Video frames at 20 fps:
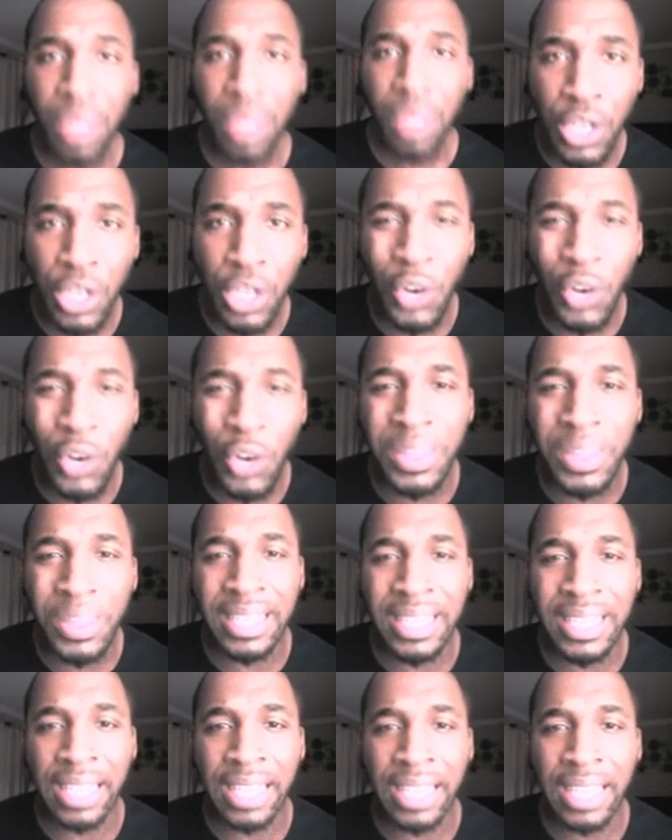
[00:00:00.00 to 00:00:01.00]
go with
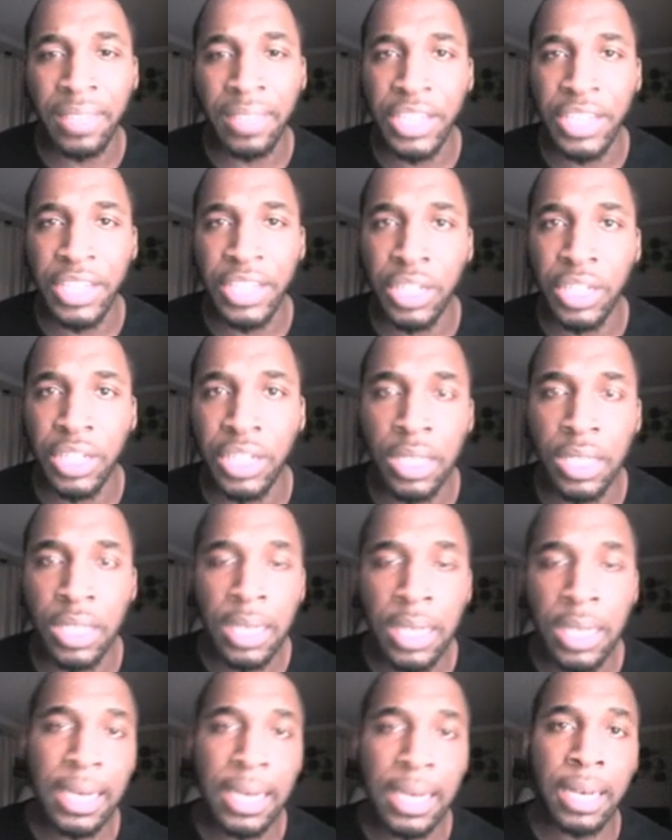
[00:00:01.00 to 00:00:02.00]
the Elevation
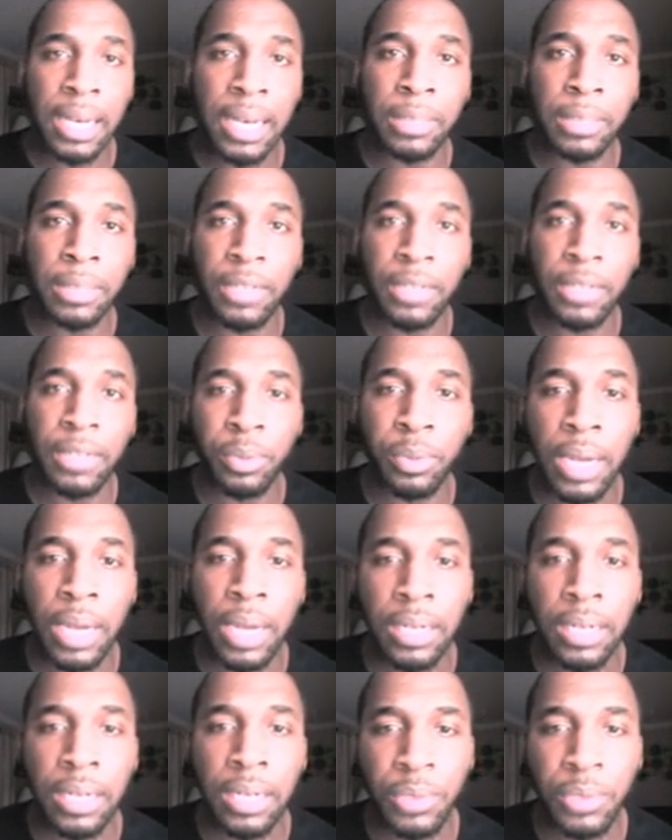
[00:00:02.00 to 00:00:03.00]
level
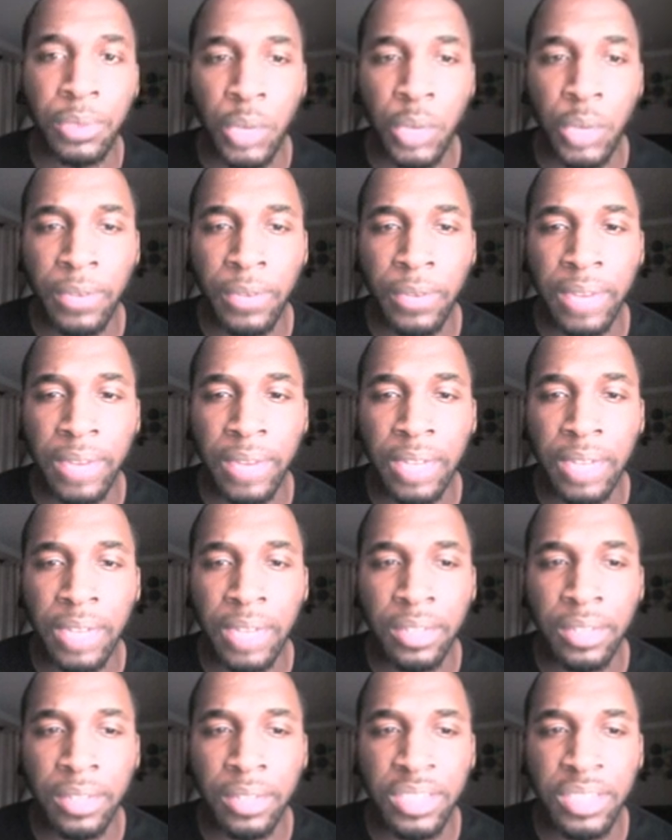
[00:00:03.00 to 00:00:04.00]
product with
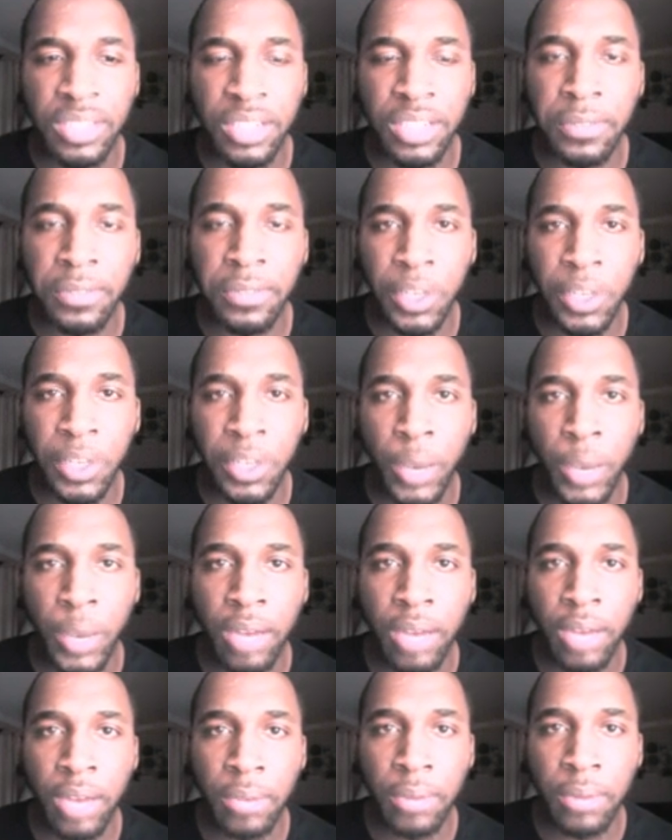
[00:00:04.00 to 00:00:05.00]
$25. Get your feet
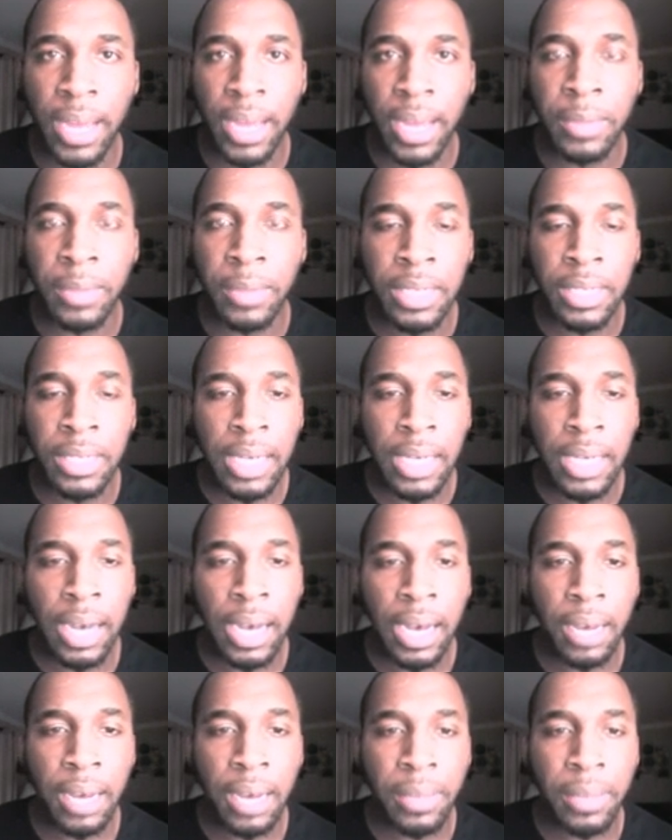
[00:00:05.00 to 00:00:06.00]
wet, right?
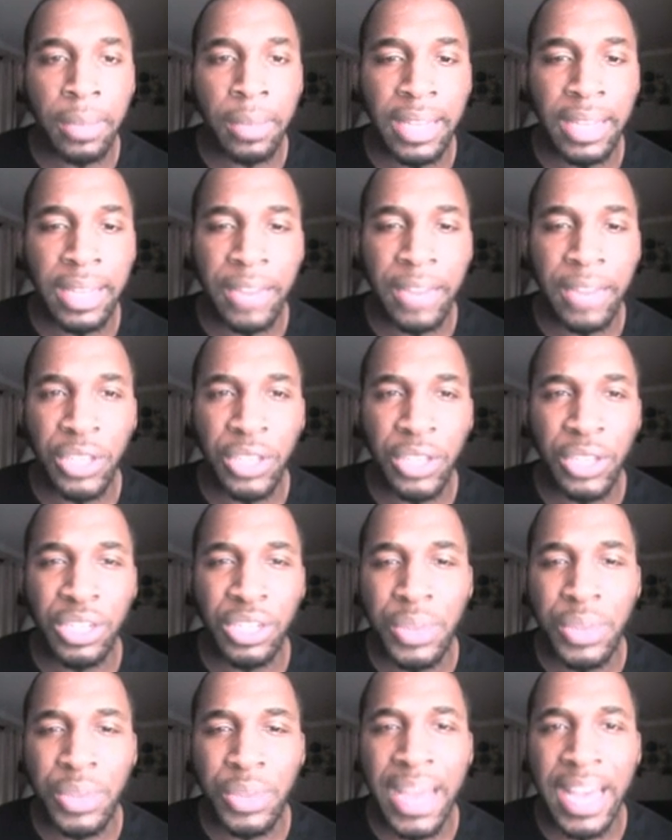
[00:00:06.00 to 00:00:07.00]
And then after you
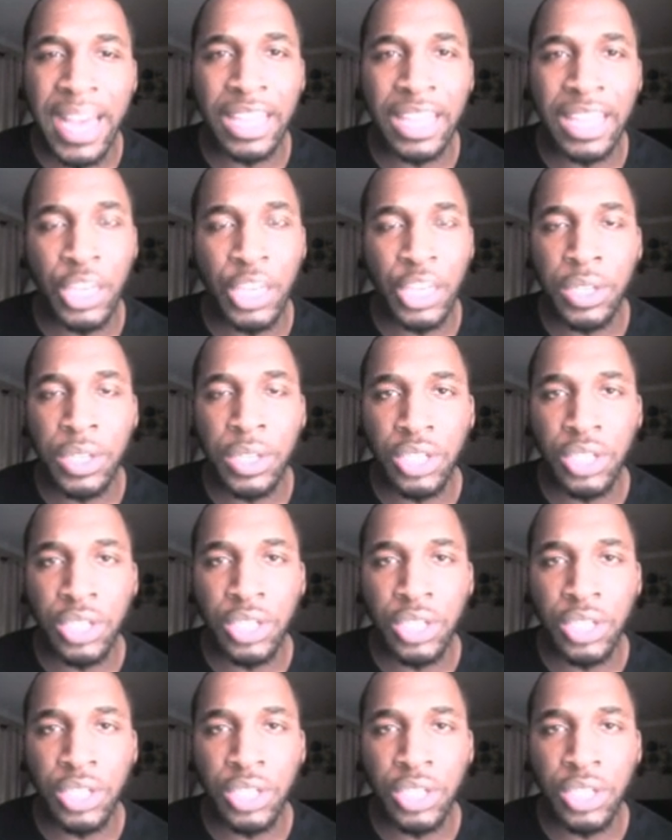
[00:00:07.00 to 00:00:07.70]
do that, then you can